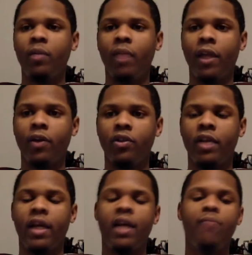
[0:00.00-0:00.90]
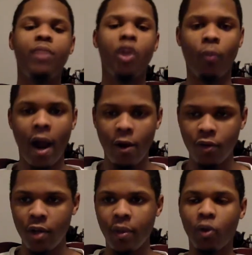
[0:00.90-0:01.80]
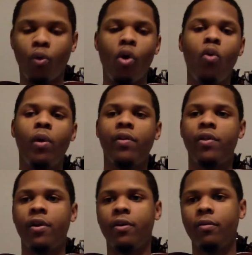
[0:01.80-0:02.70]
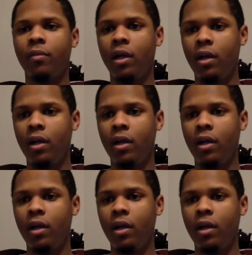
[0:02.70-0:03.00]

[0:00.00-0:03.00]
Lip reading: players that can be around them and grow with them